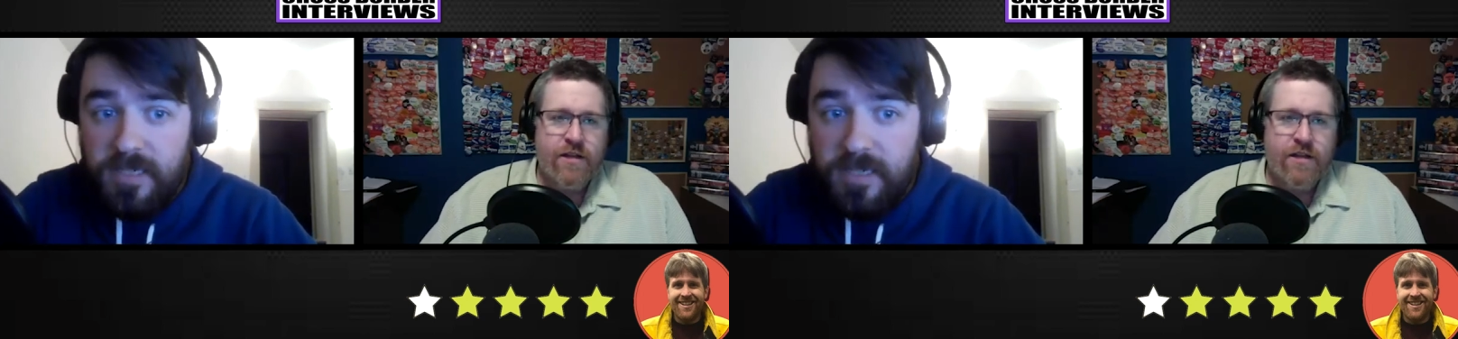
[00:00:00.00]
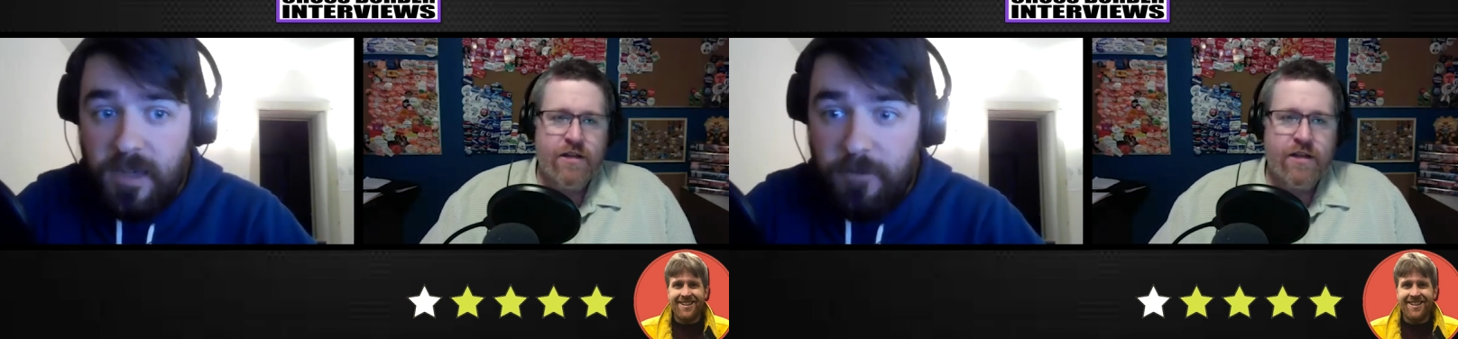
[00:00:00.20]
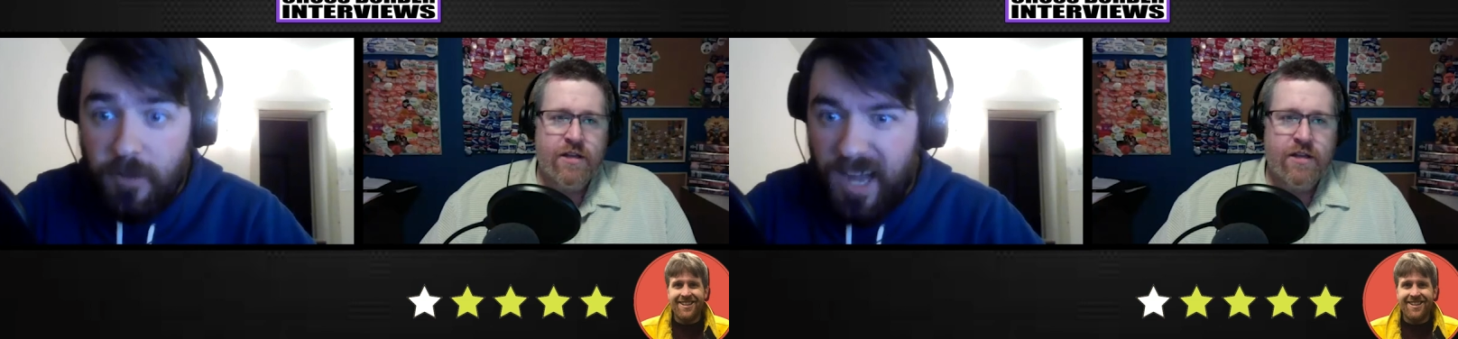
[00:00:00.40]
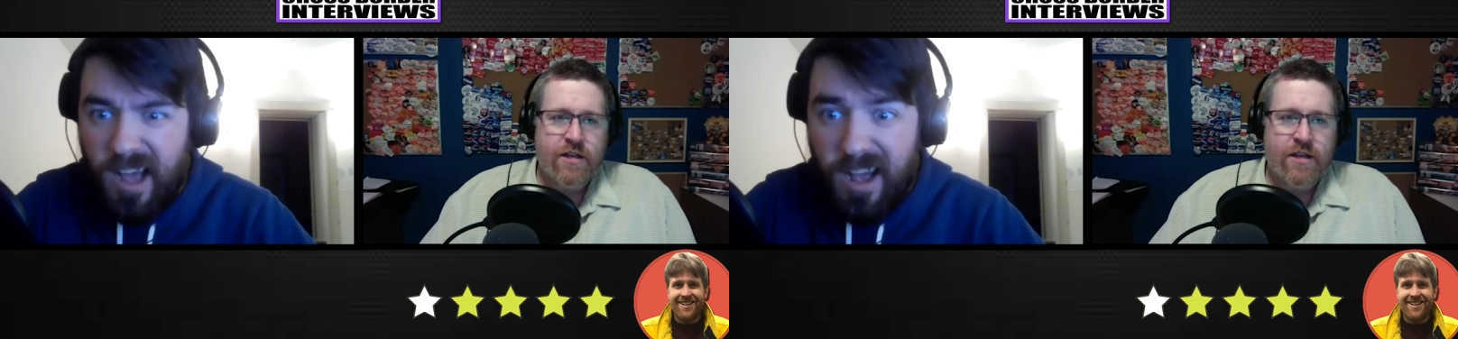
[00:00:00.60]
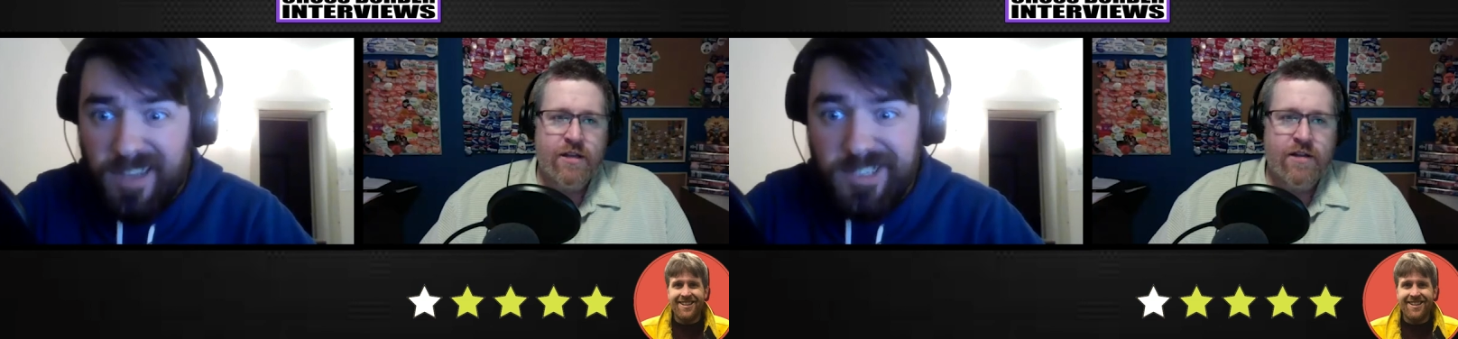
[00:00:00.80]
Speaker 1: stuff, a lot of
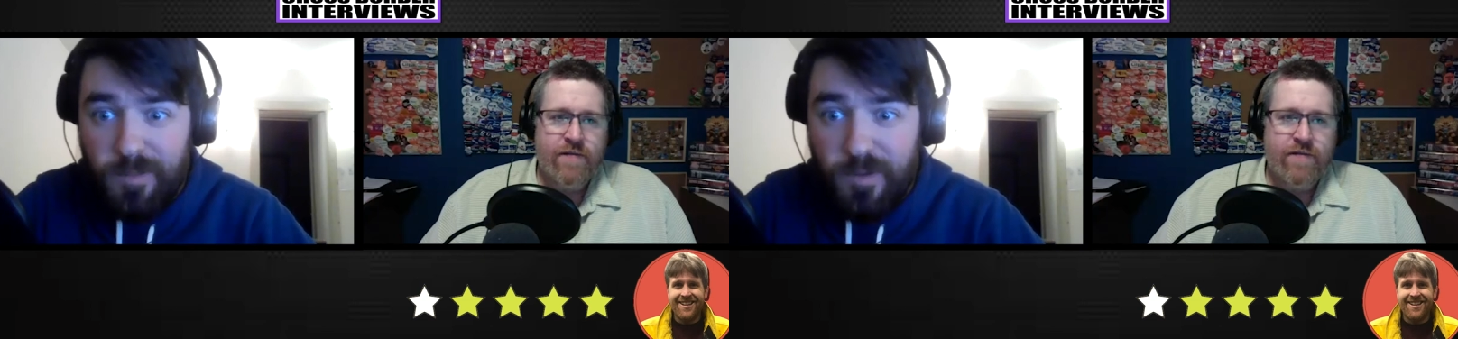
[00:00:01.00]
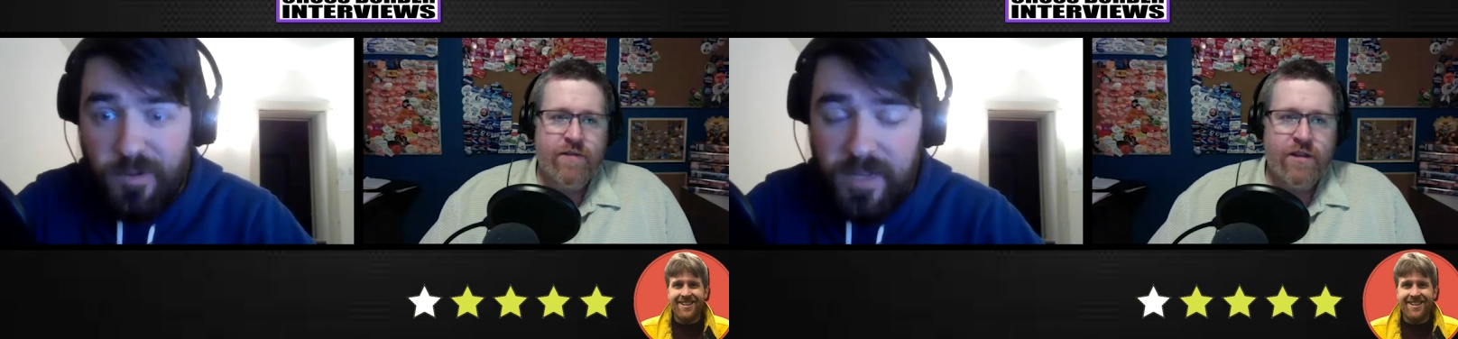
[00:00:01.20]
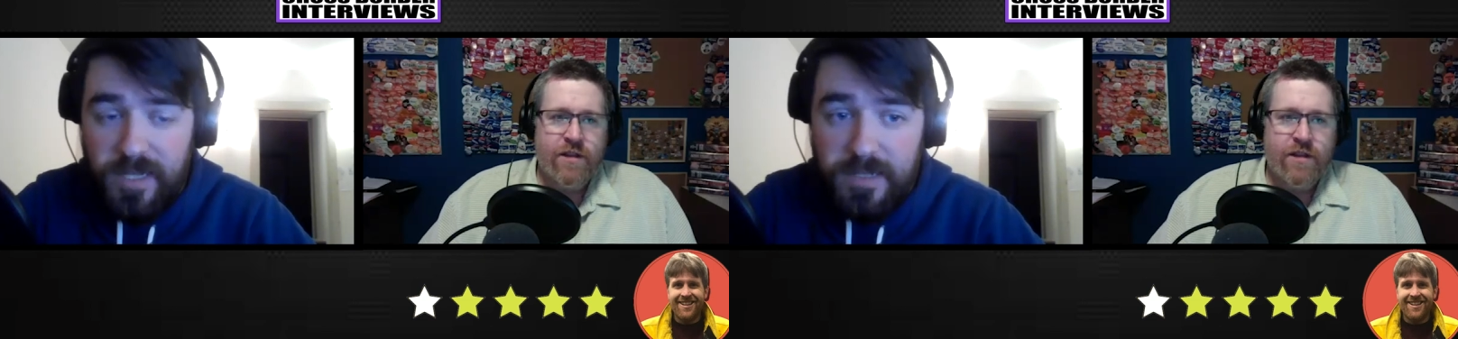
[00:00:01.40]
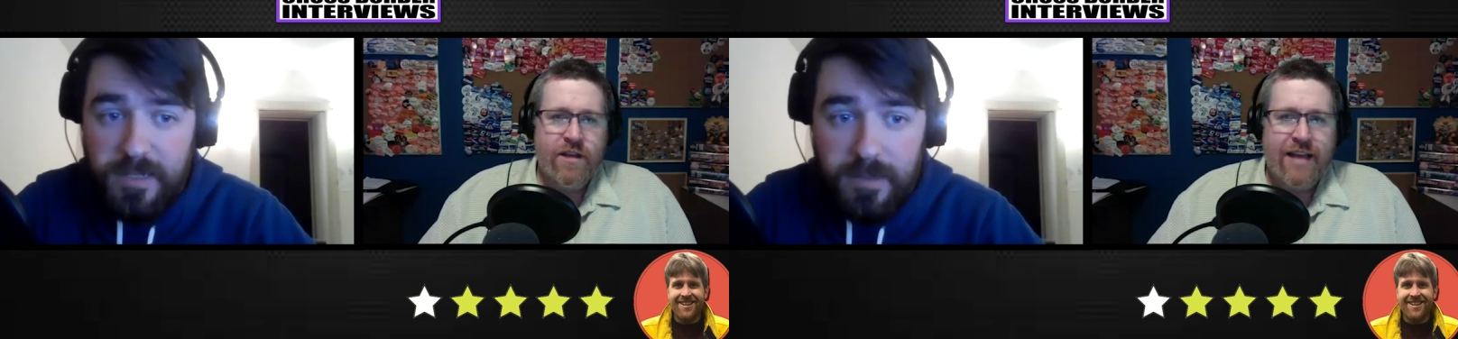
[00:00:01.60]
Oscar movies.